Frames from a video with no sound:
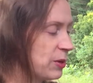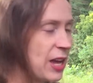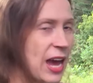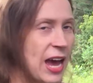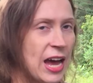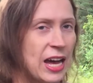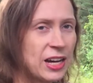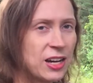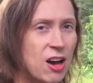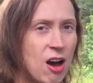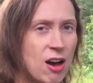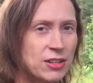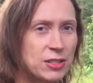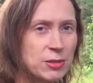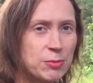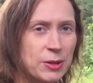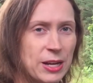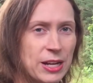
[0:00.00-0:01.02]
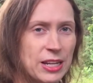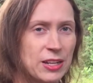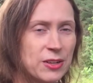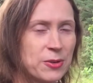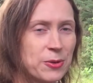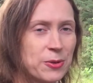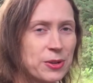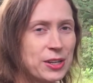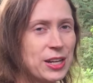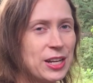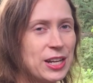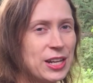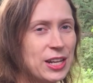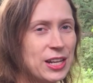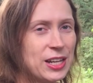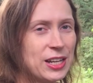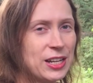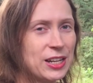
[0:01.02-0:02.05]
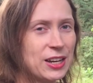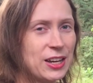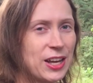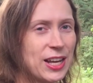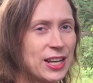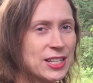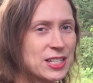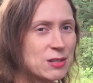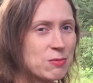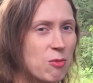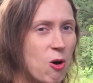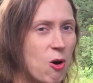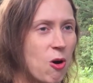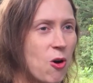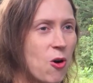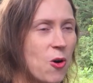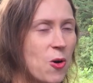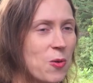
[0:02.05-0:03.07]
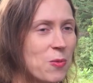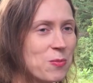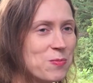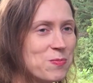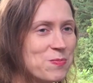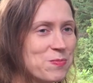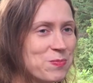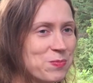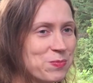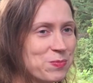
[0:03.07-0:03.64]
We had contemplated on getting a small